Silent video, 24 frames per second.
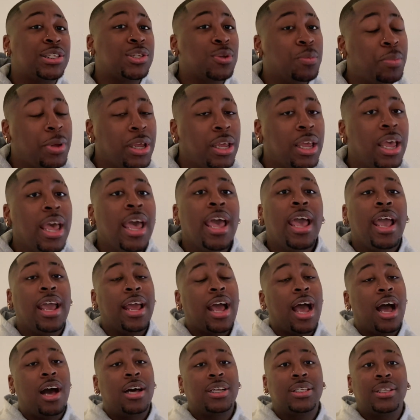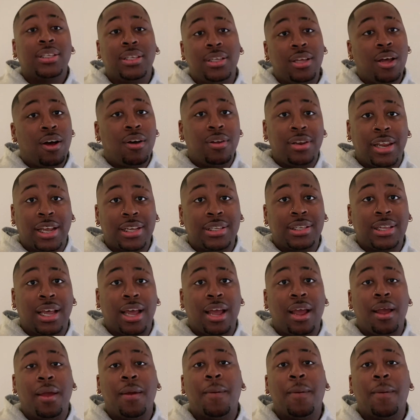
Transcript: to be. And I'll see y'all next time.